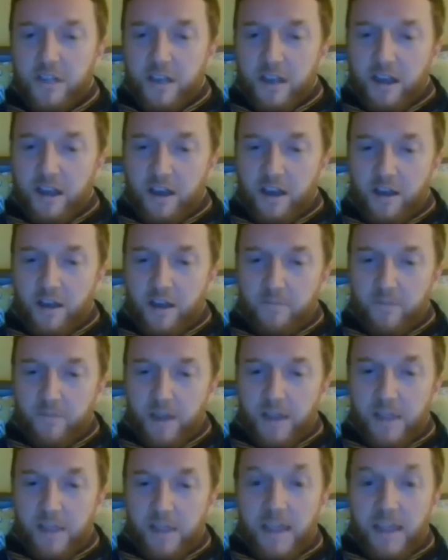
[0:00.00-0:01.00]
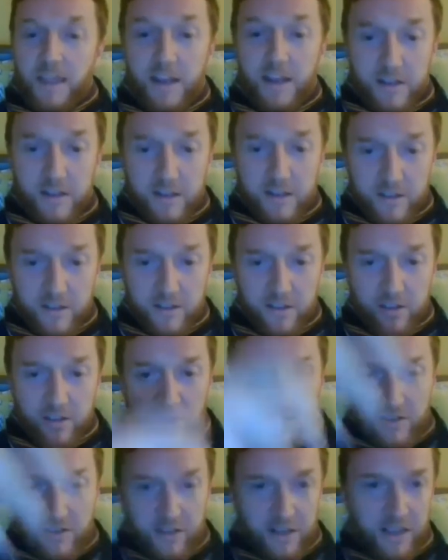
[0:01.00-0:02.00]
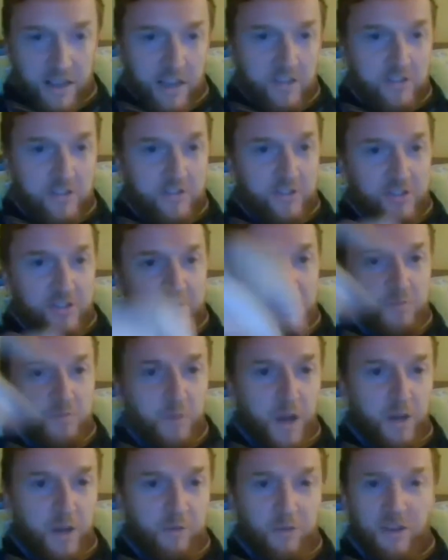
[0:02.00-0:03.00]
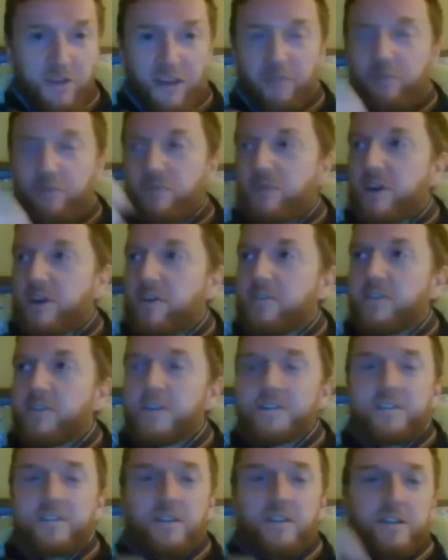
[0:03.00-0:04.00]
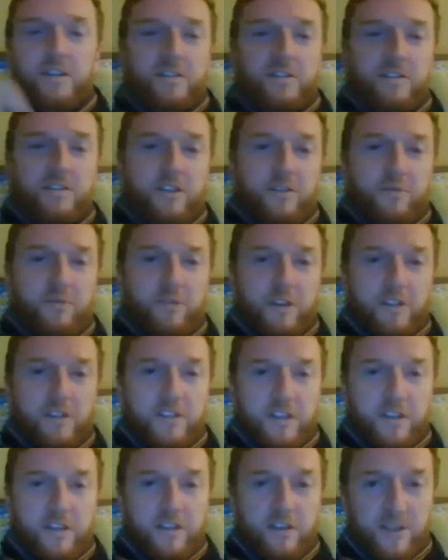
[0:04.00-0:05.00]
And then the collection just spiraled out from there, and I started kind of writing